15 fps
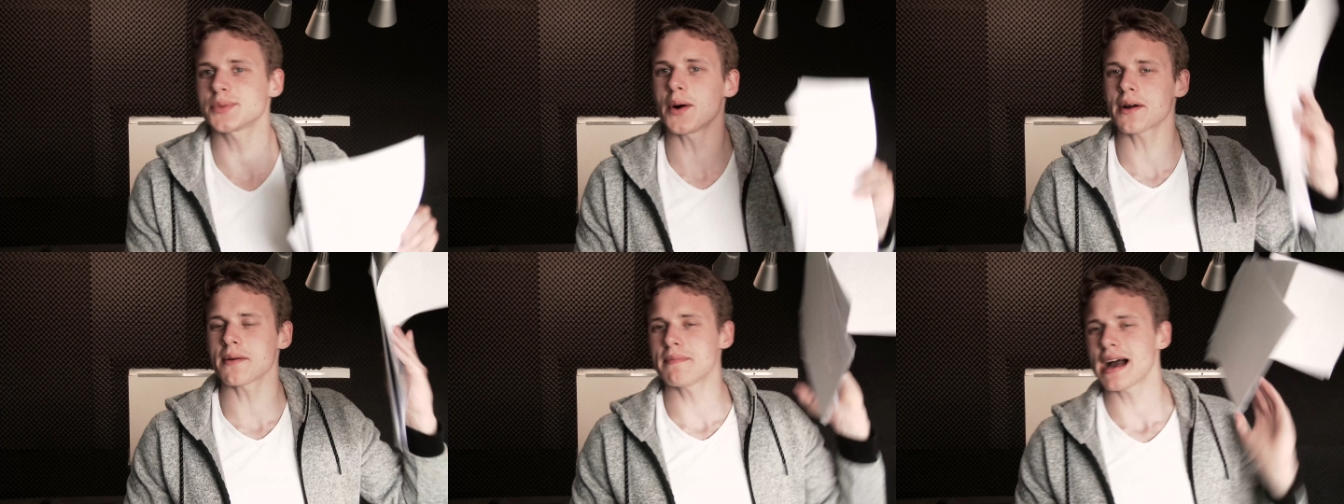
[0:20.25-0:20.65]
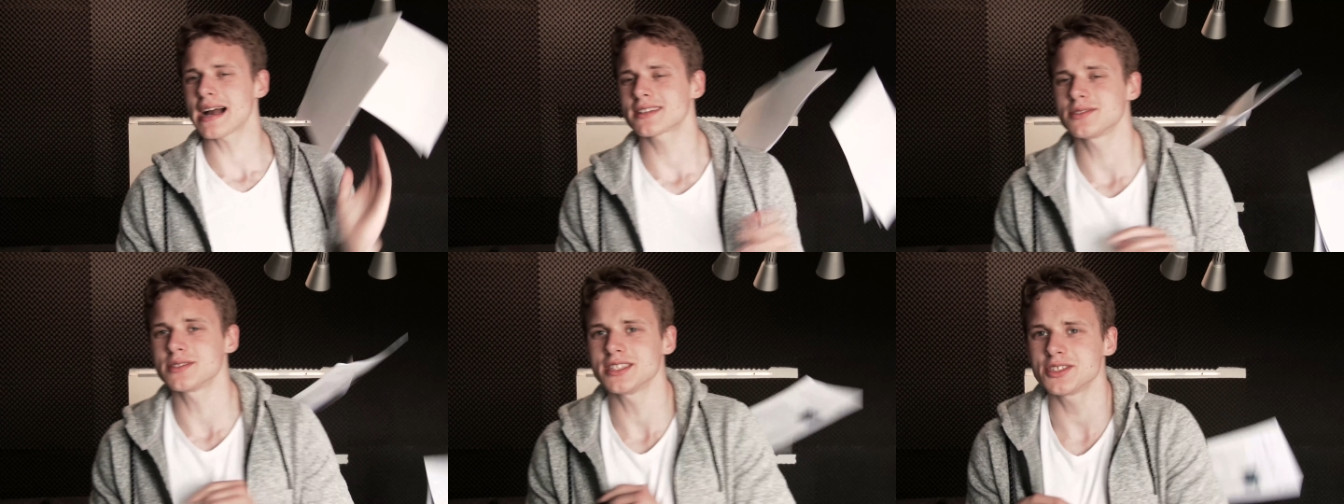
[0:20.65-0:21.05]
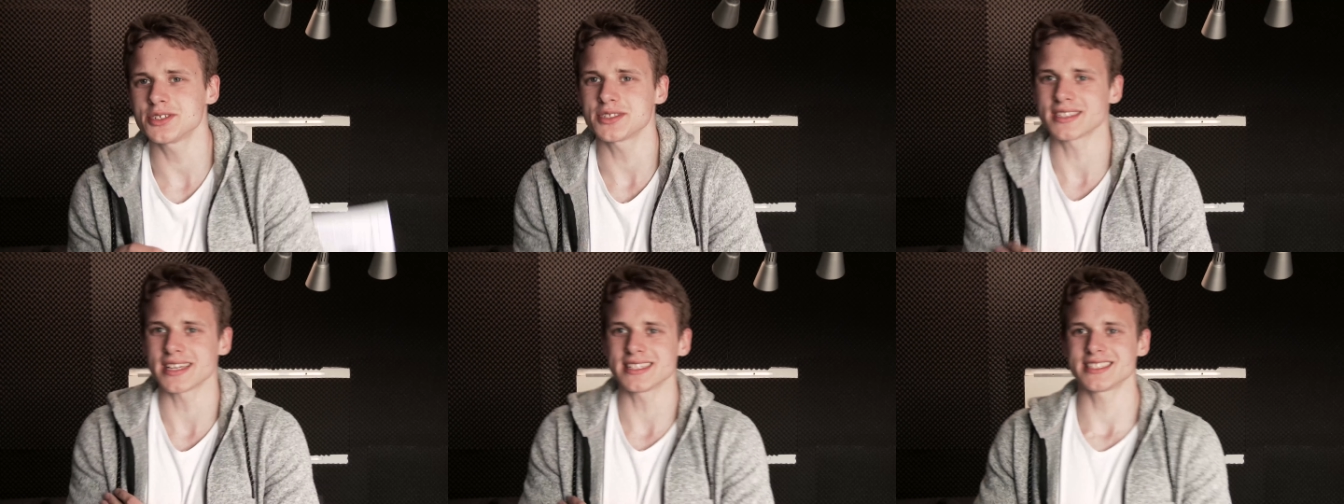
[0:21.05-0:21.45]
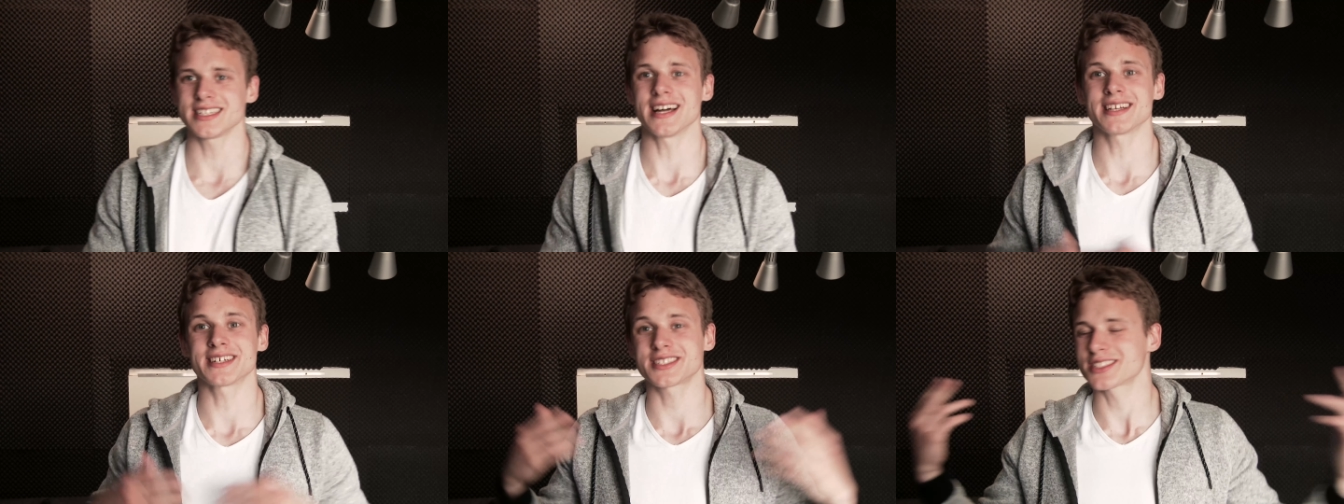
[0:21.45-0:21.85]
Welcome back to the Tuesday
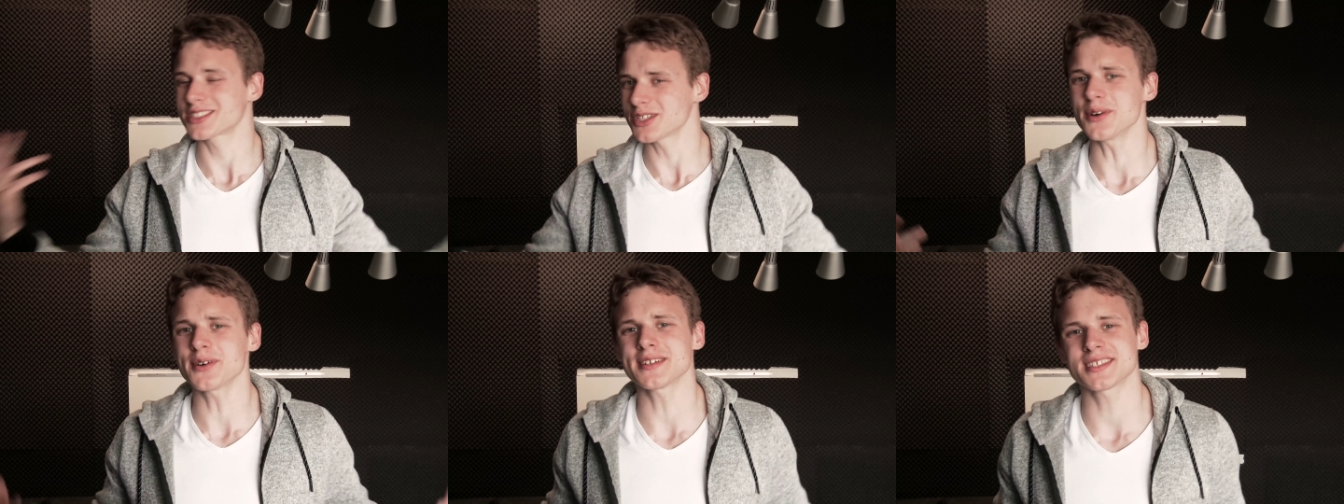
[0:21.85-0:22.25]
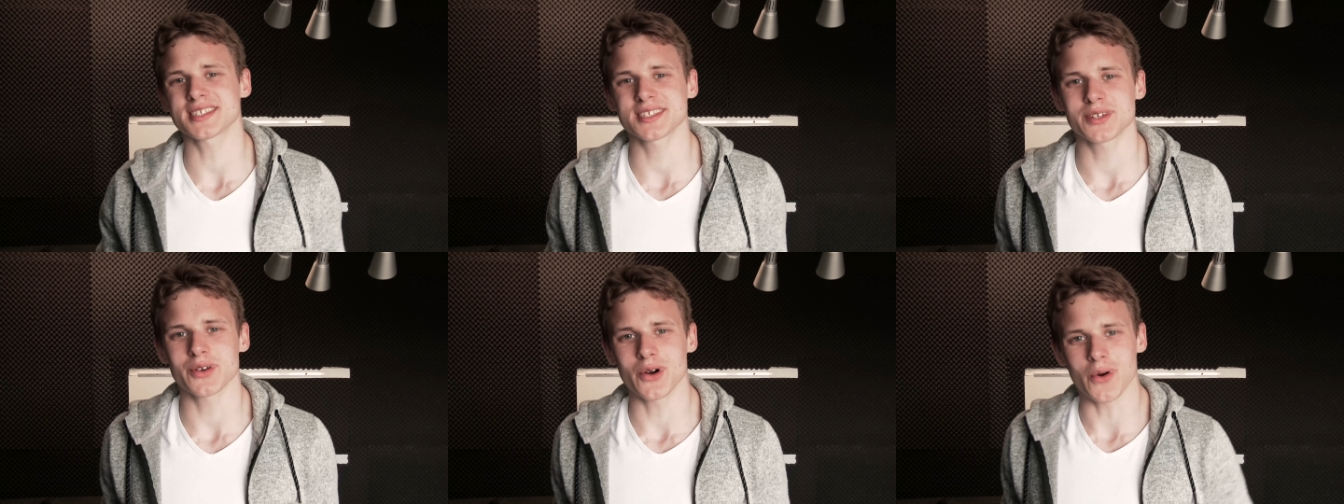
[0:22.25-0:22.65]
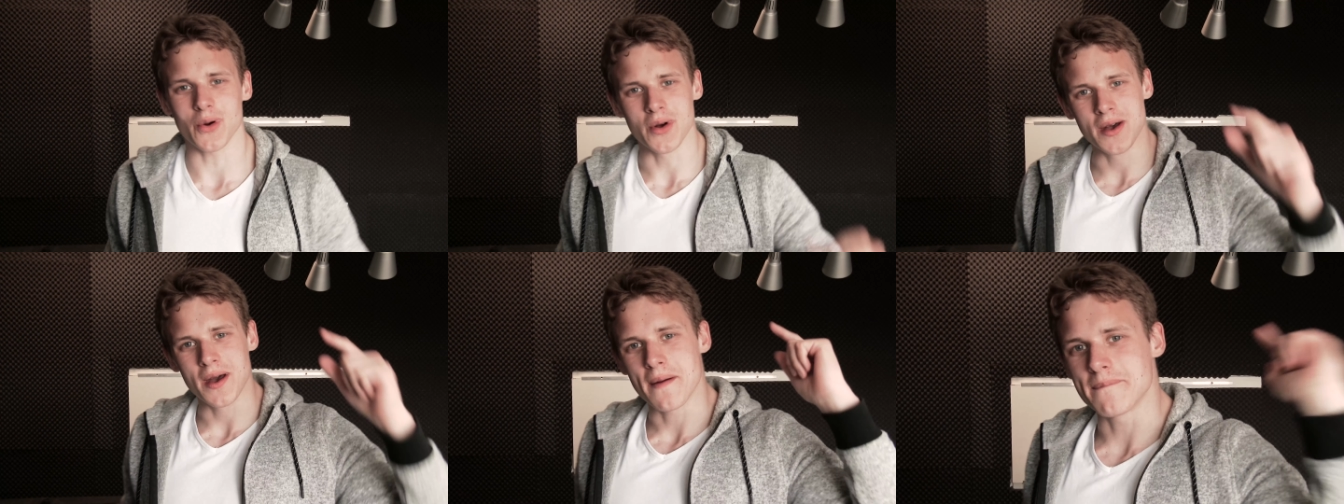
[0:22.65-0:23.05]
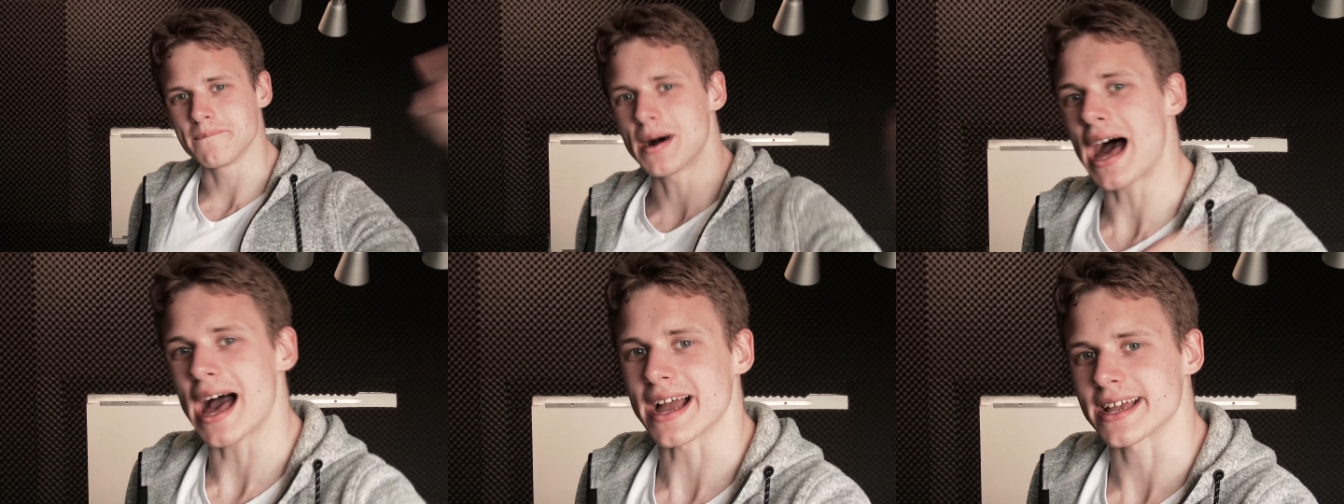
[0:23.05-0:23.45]
Challenge. It's so good to see you all
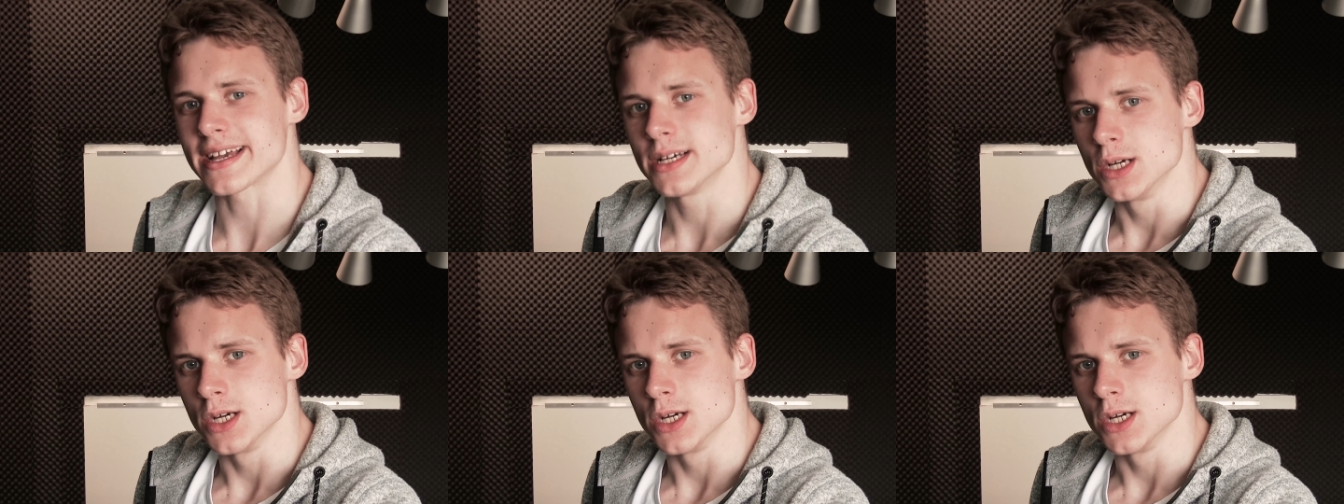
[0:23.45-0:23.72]
back